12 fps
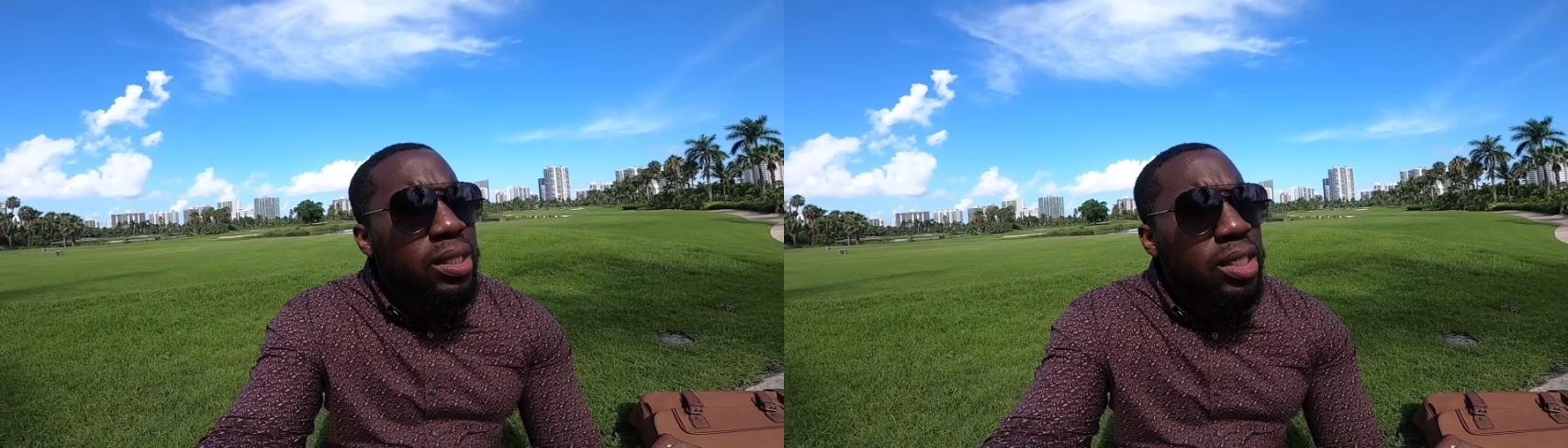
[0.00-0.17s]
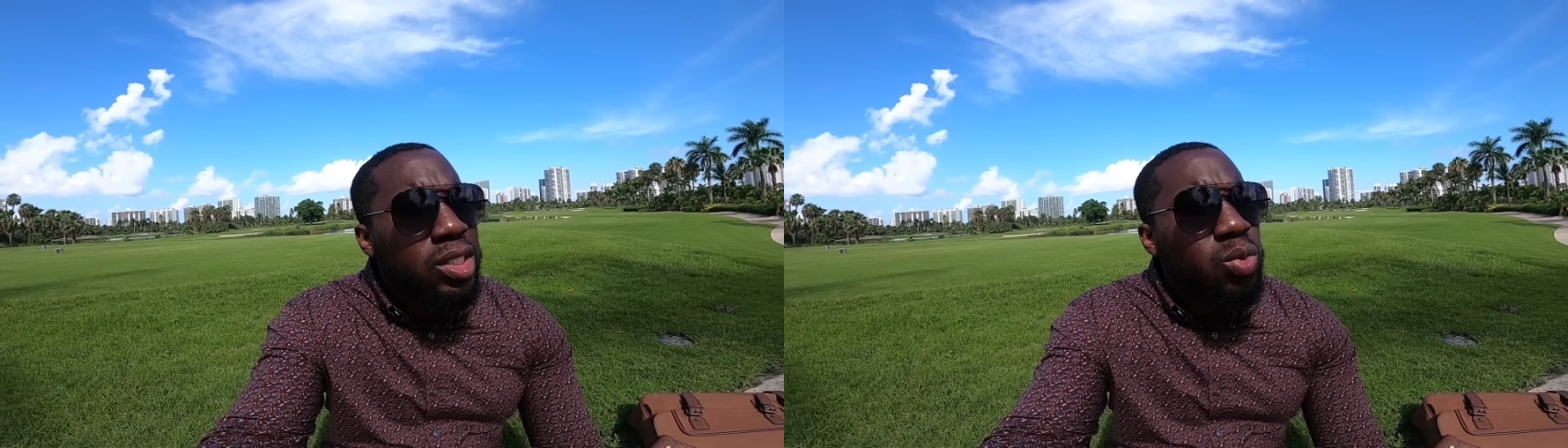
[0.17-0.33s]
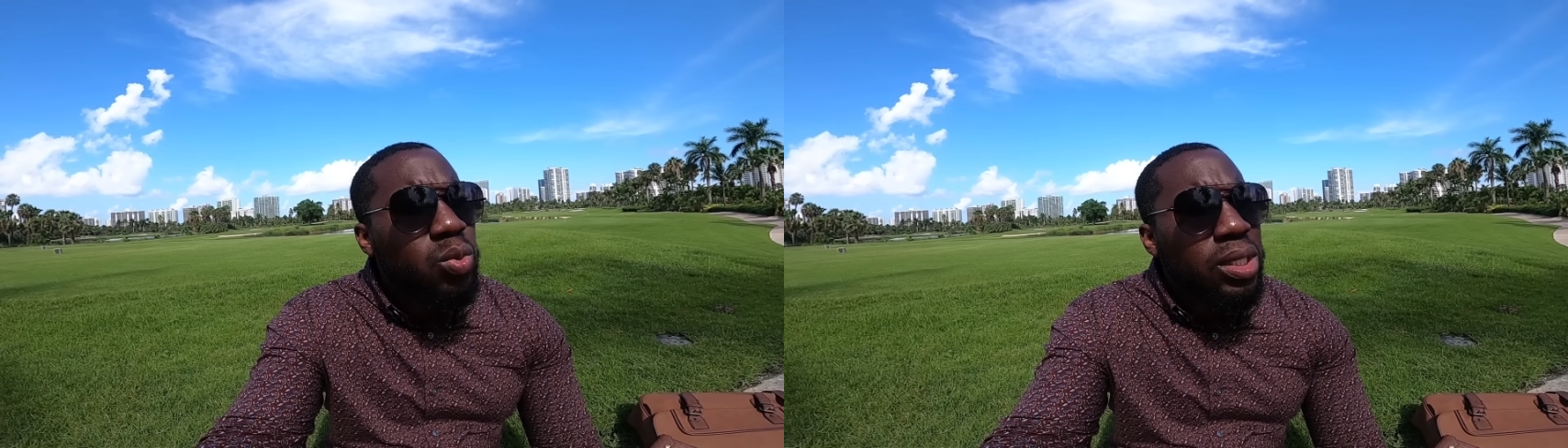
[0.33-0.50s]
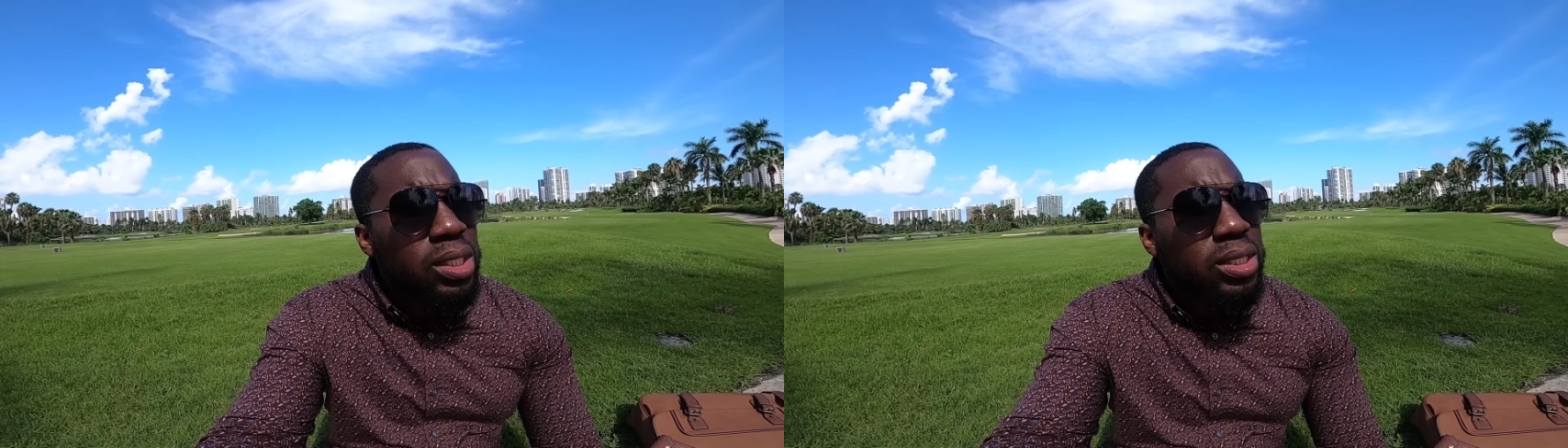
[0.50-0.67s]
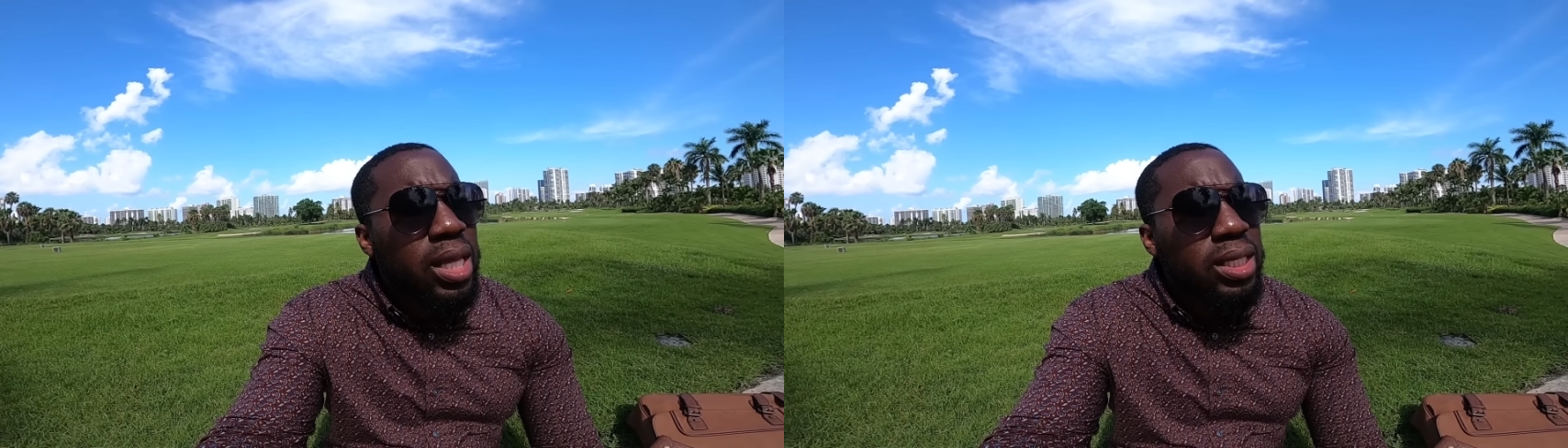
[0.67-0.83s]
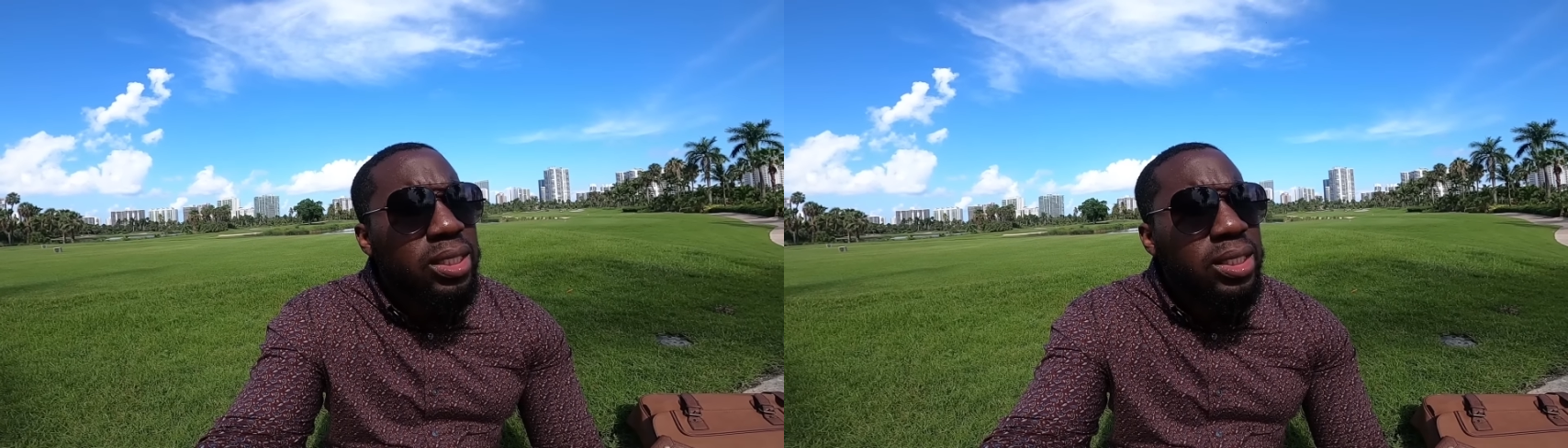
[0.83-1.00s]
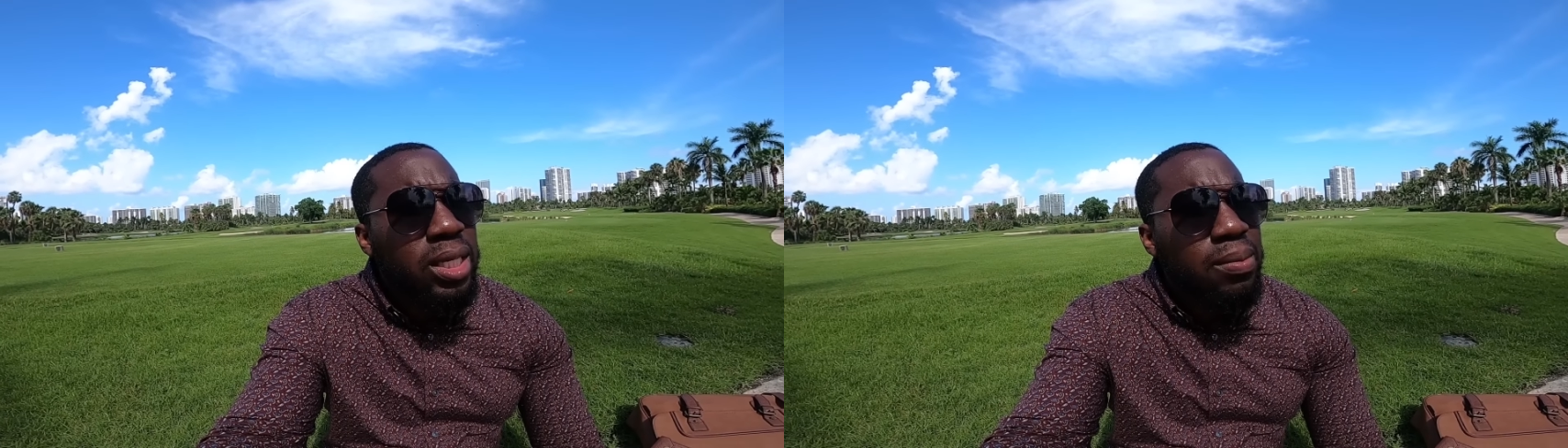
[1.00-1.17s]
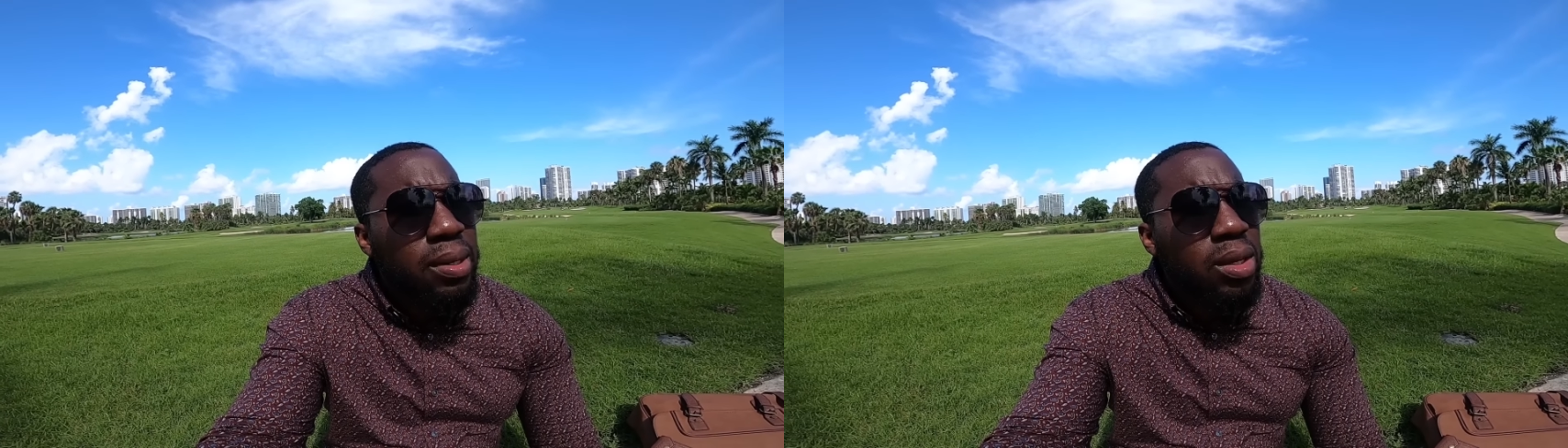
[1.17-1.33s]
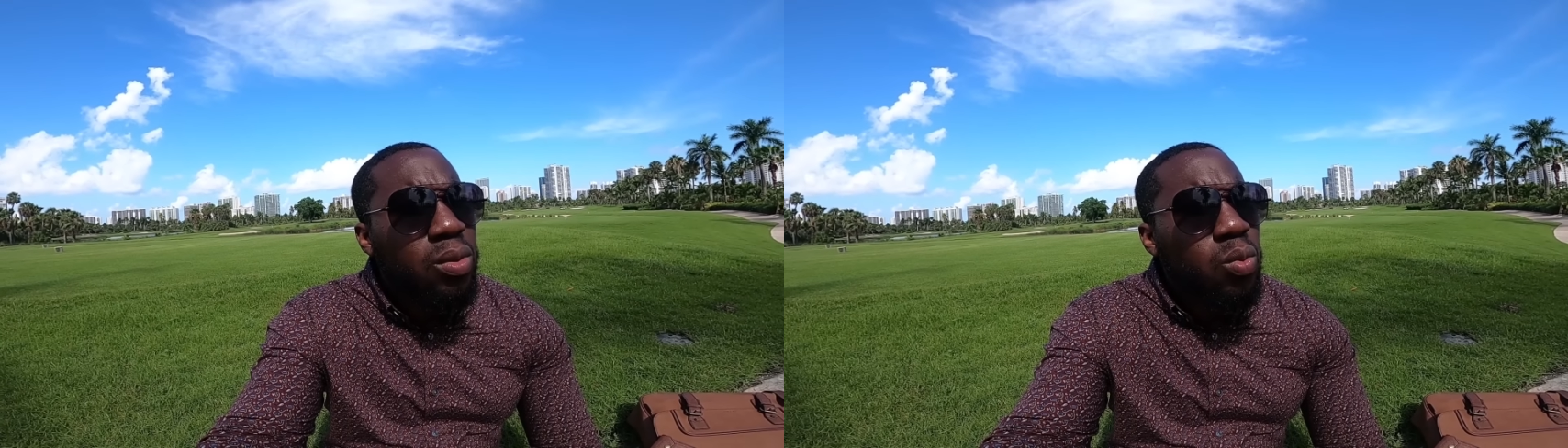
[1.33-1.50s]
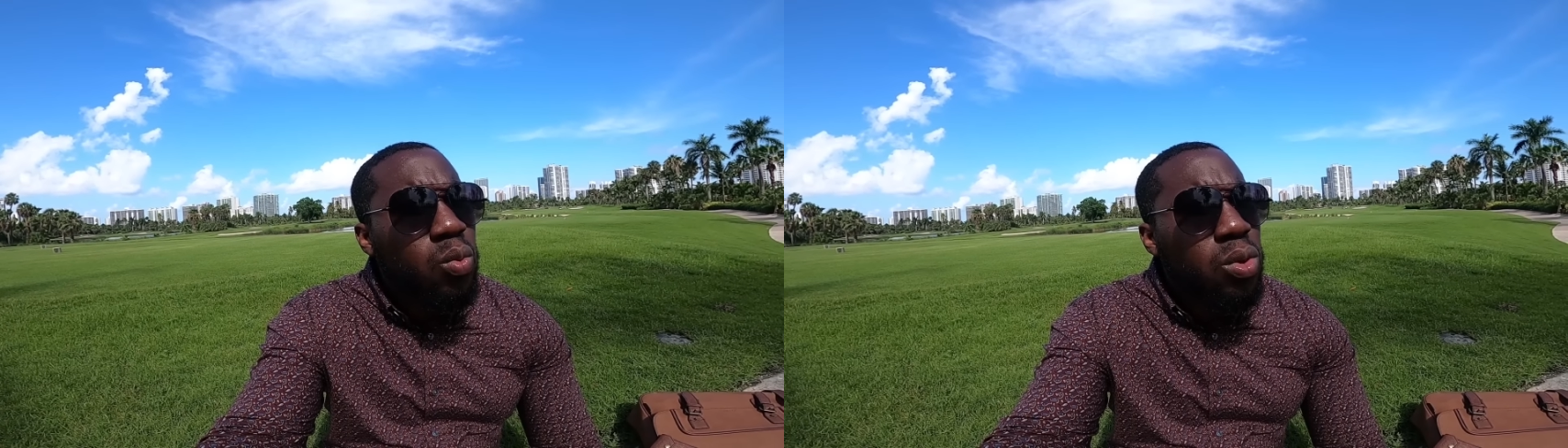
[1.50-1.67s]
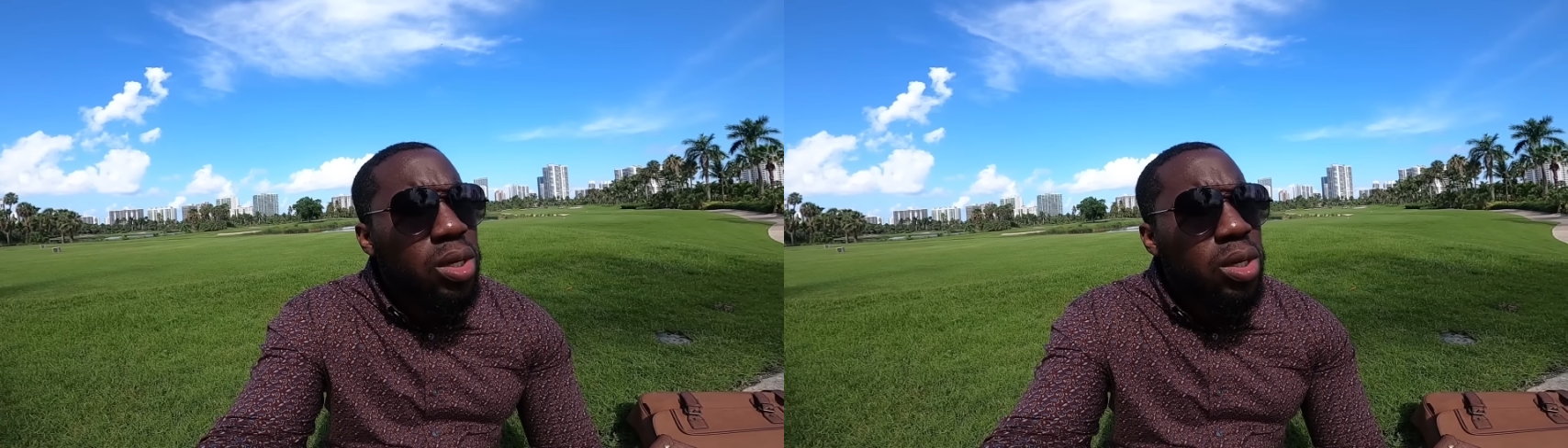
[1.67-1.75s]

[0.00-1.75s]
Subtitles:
This real estate summit